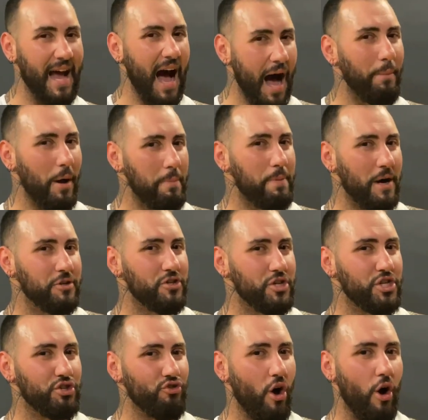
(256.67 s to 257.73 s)
are my
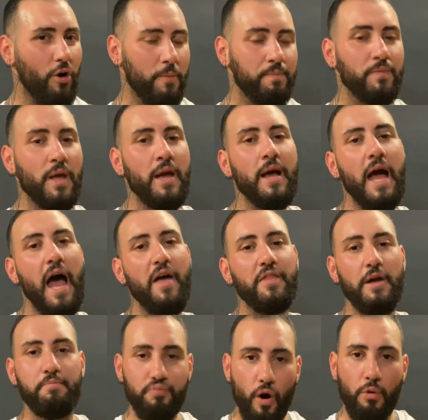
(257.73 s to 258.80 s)
punches strong? And
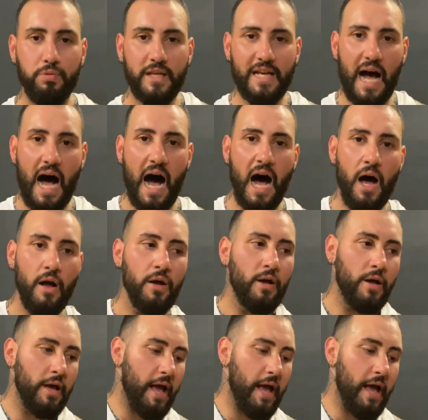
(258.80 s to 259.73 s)
they probably are.